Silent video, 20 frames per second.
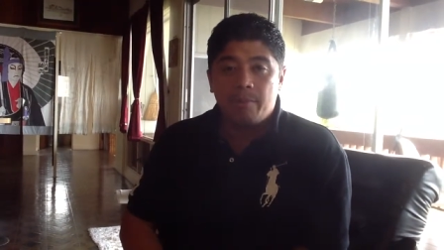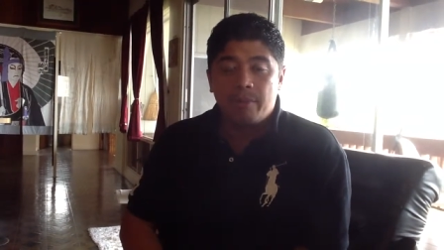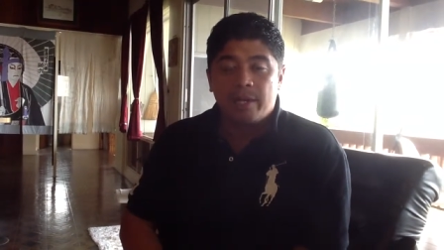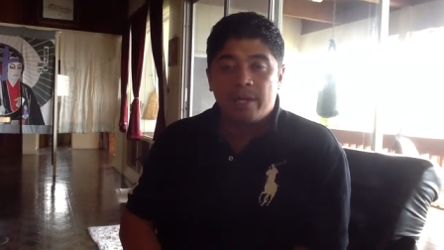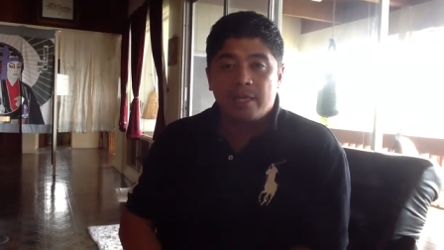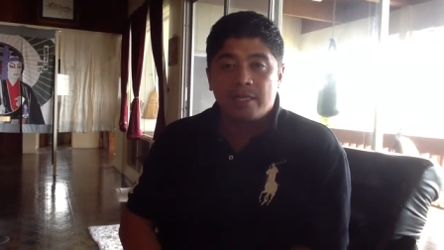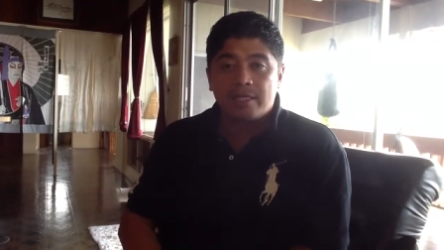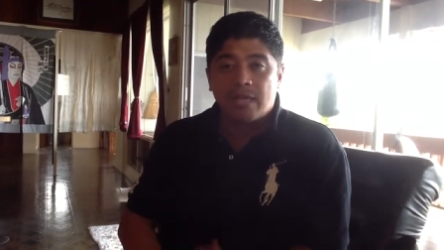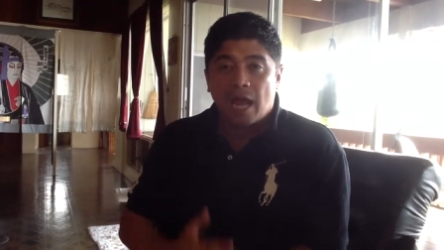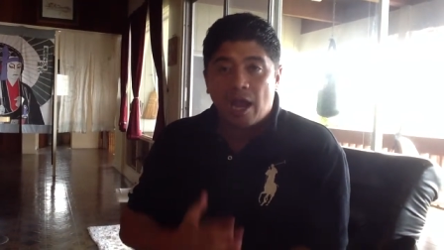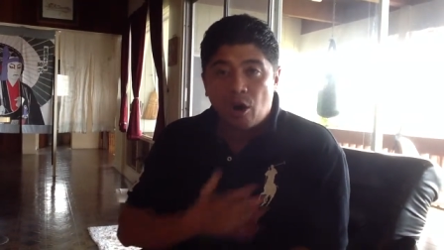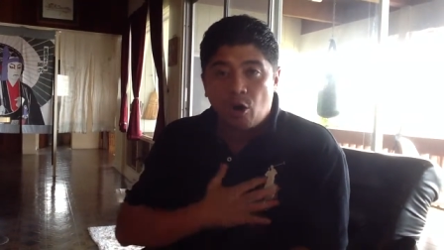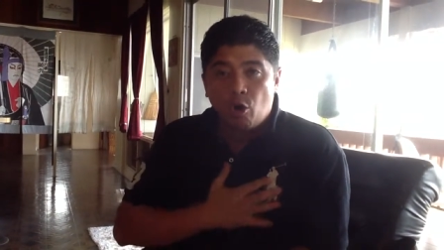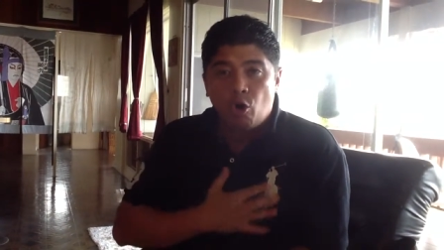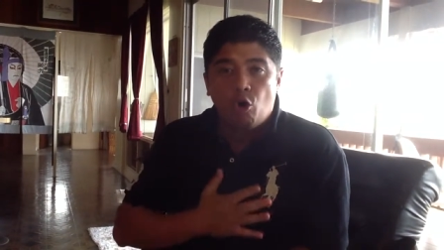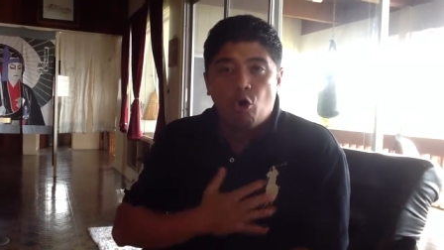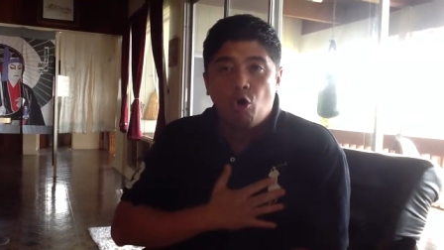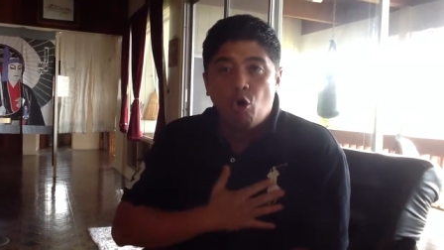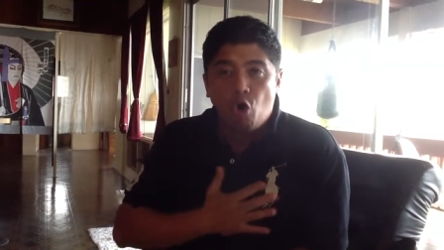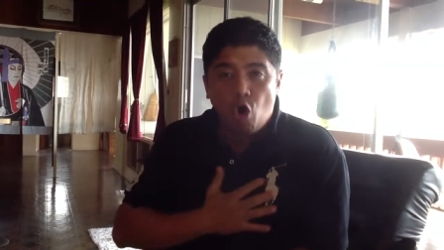because I
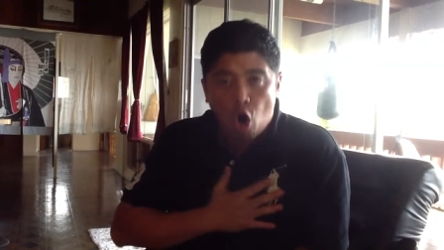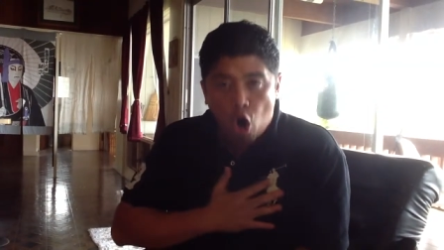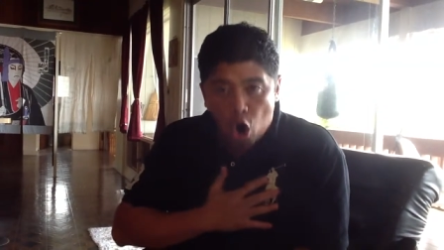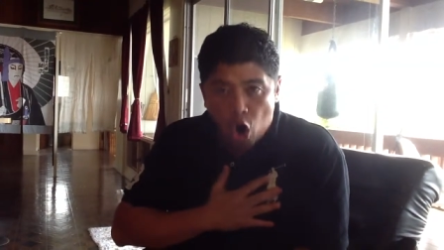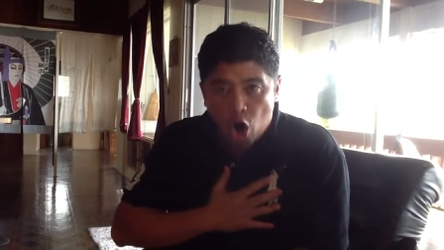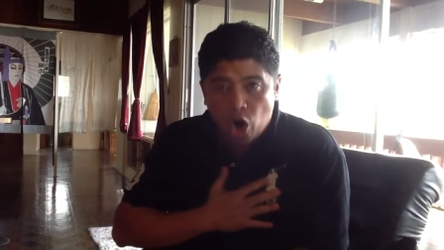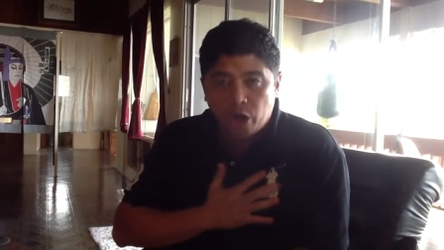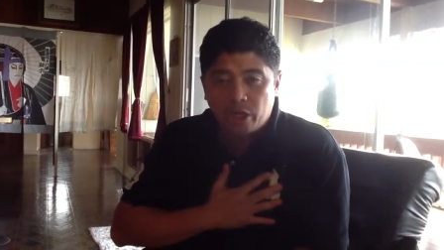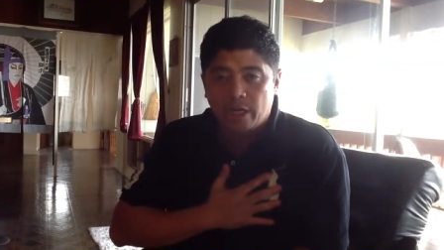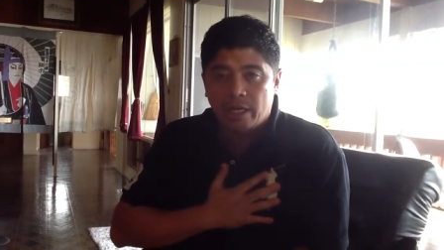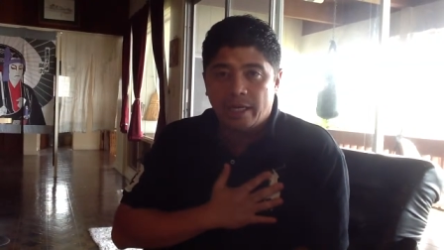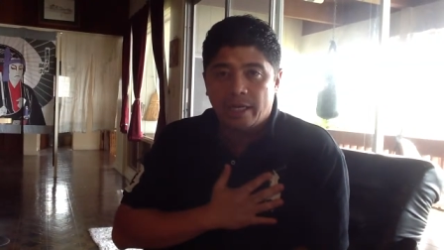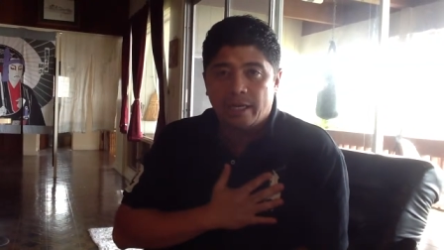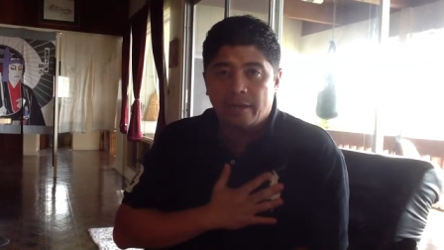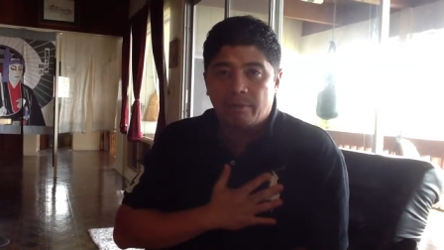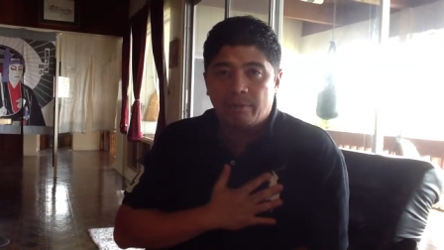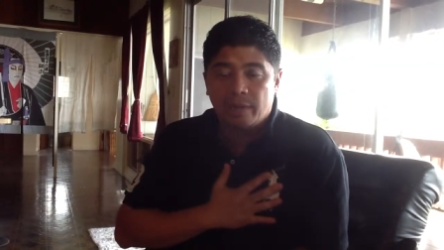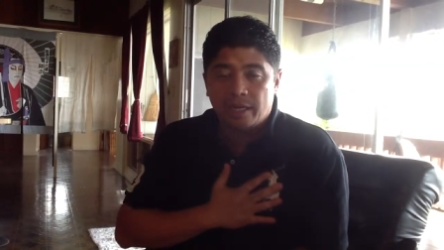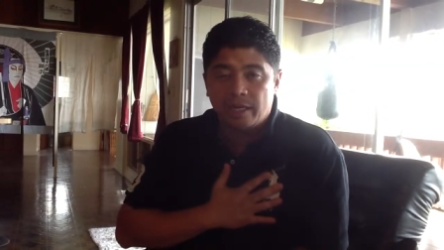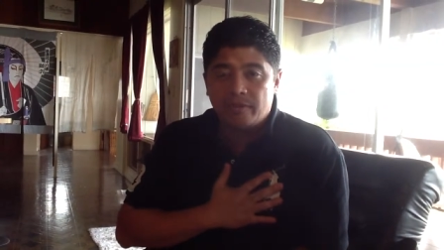wholeheartedly
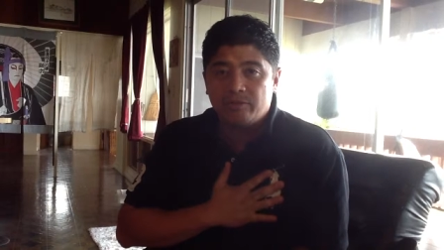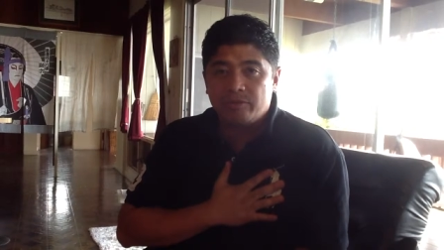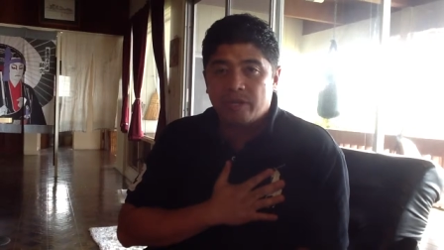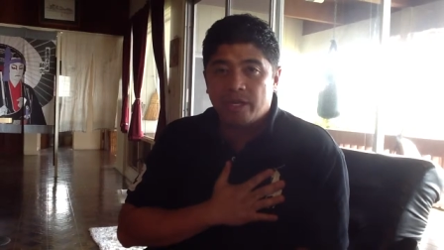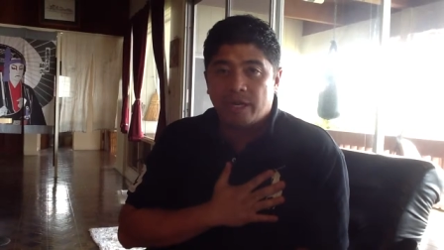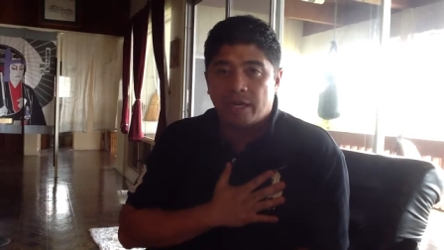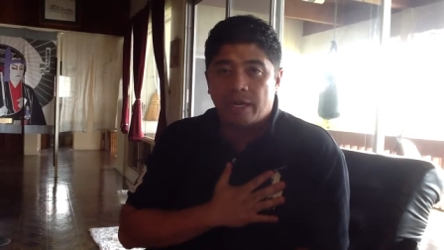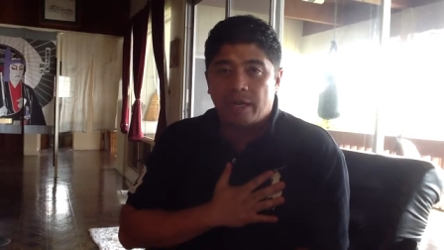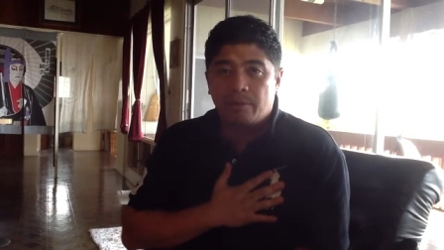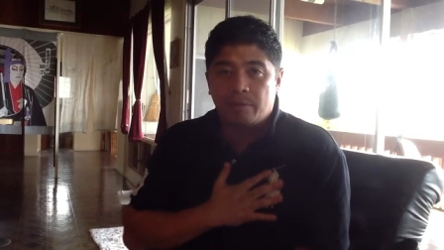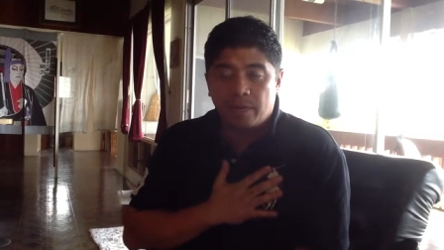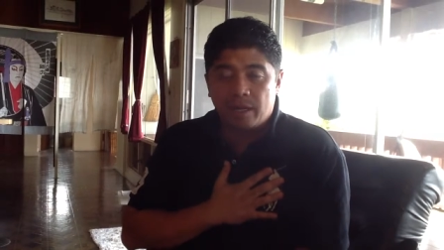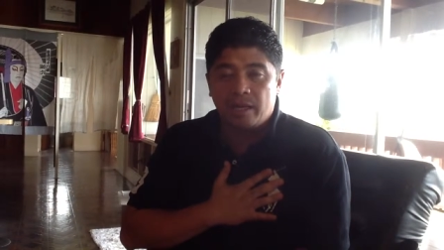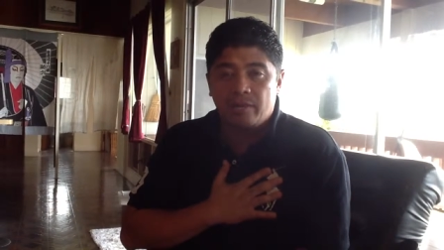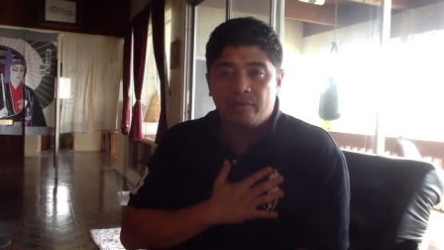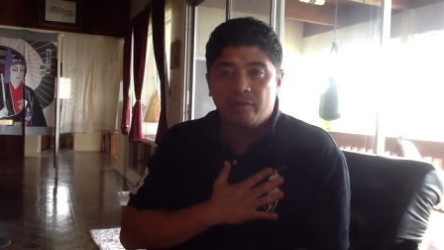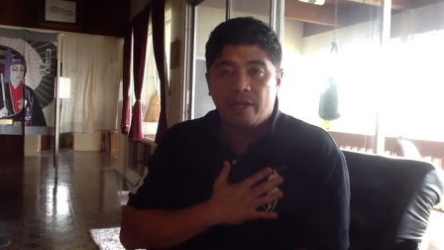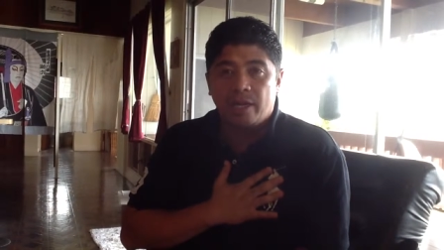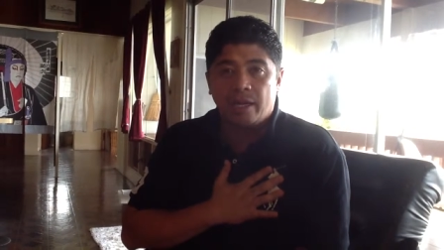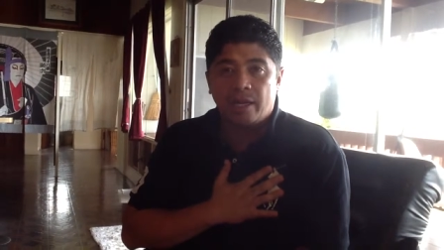believes in it. Right.
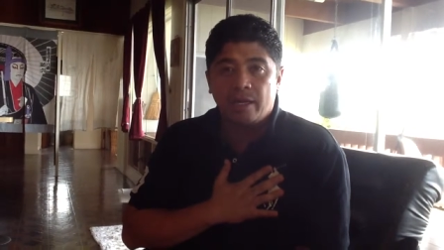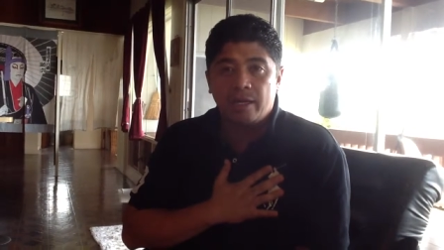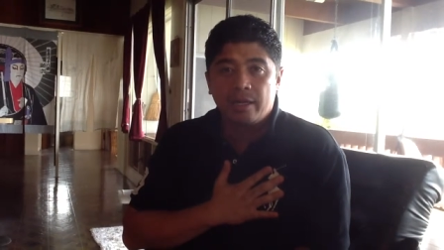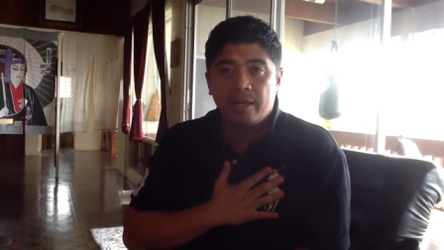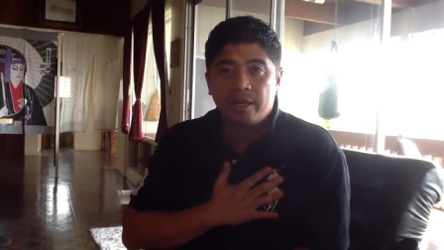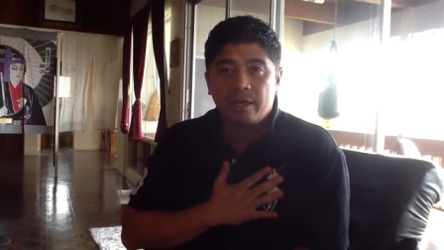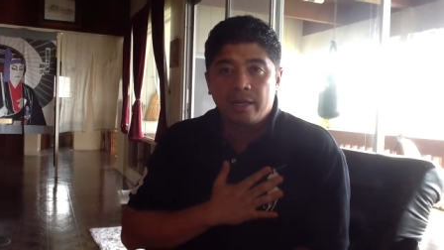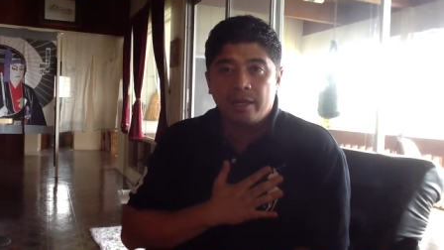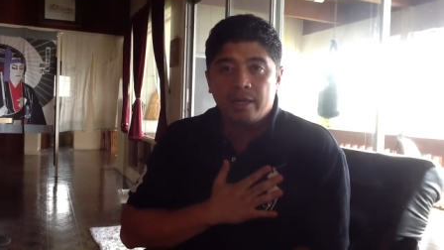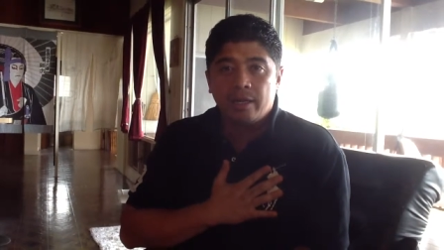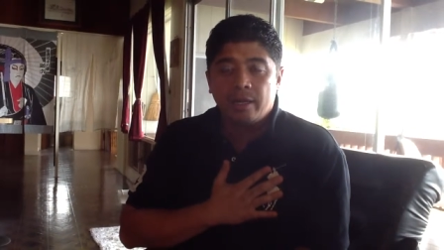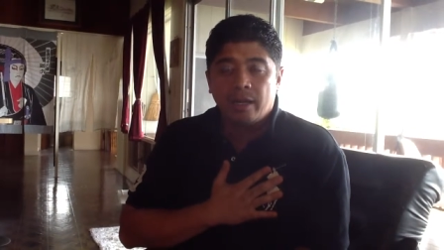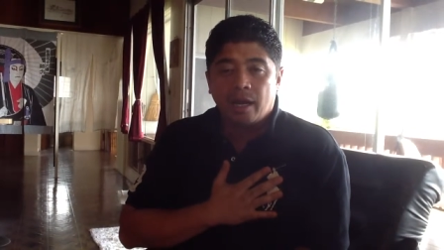Believe in it. Yeah.